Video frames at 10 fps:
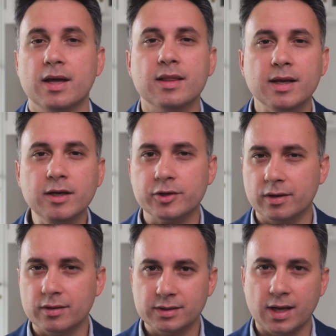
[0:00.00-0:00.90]
The
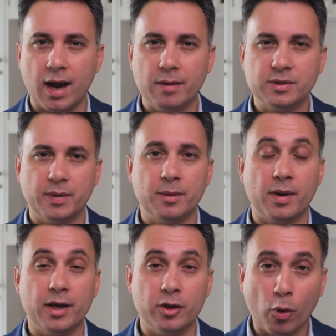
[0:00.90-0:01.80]
internal time spent
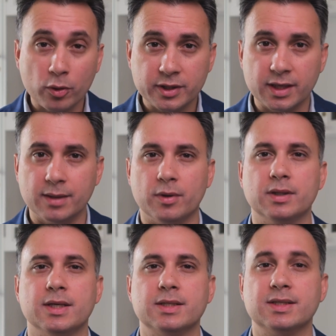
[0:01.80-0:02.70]
by your team on
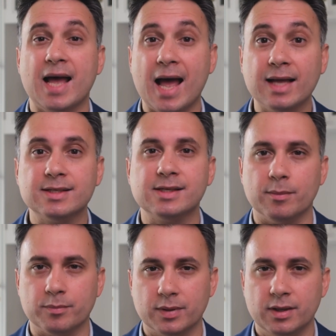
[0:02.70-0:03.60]
this adds up,
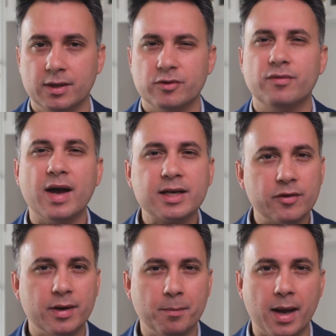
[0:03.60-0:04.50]
so factor
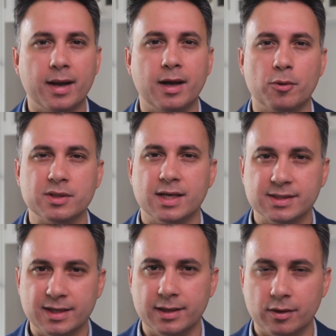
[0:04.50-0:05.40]
in man hours as a
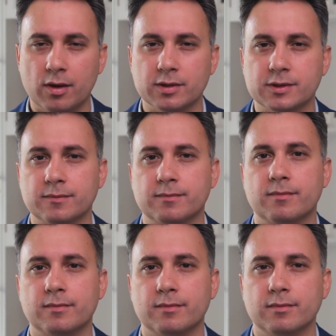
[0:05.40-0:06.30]
hidden cost.
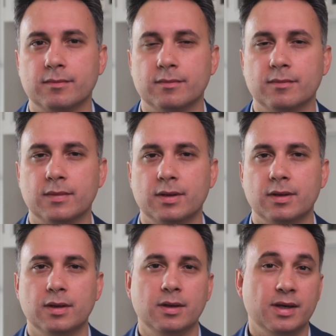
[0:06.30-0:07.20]

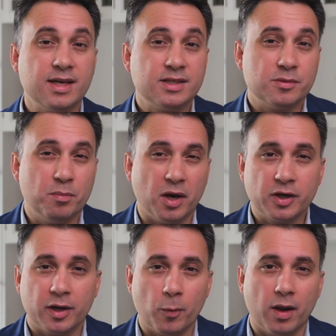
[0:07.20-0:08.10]
Next is
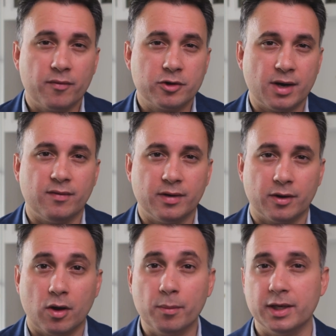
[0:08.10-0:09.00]
budgeting well for travel and
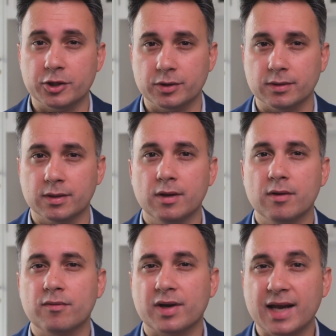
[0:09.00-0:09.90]
accommodation
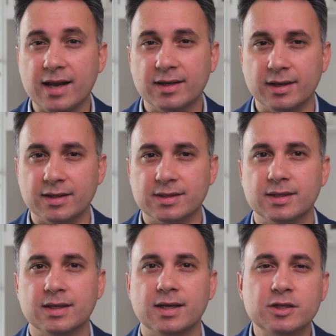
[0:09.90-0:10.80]
for candidates
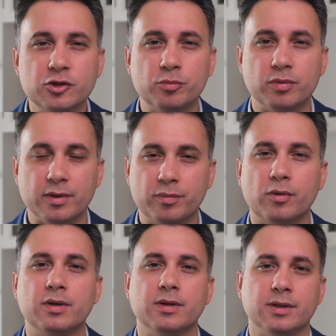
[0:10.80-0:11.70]
is super
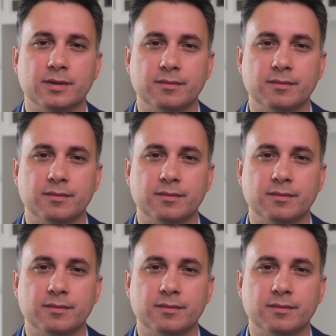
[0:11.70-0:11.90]
important.